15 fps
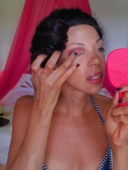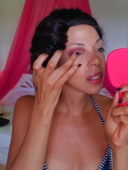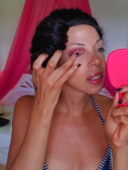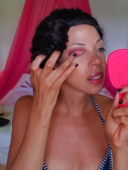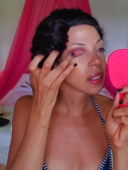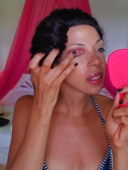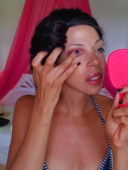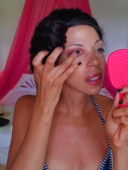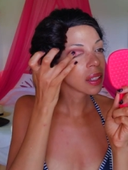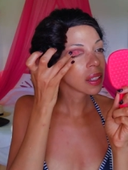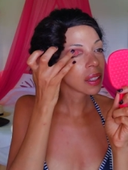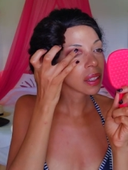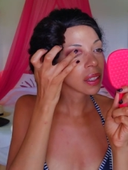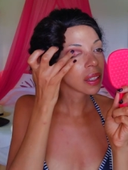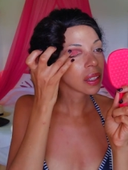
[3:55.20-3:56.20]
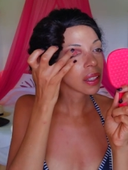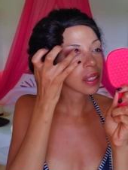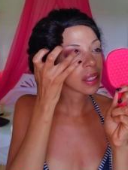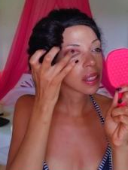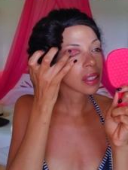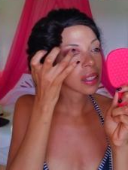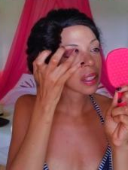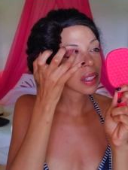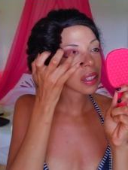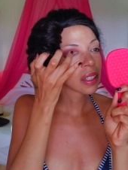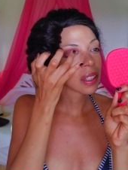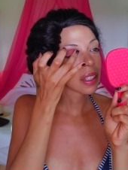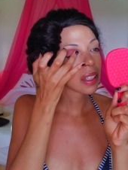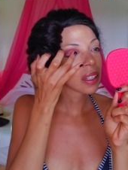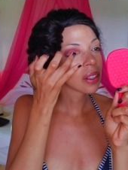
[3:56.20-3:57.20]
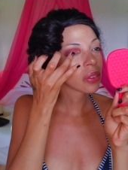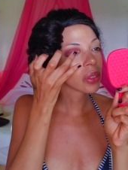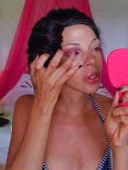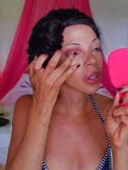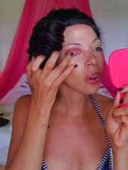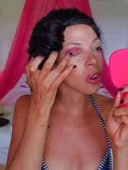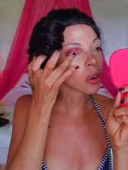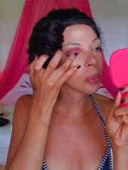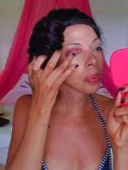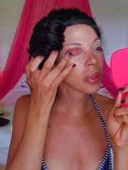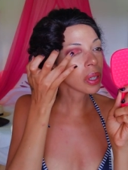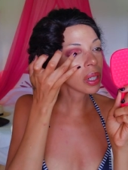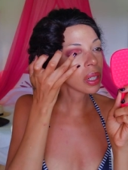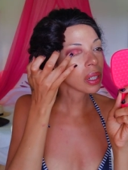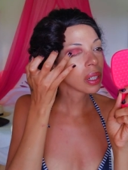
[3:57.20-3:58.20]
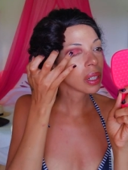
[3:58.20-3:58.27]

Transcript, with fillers: I'm on vacation with Oprah. Oprah?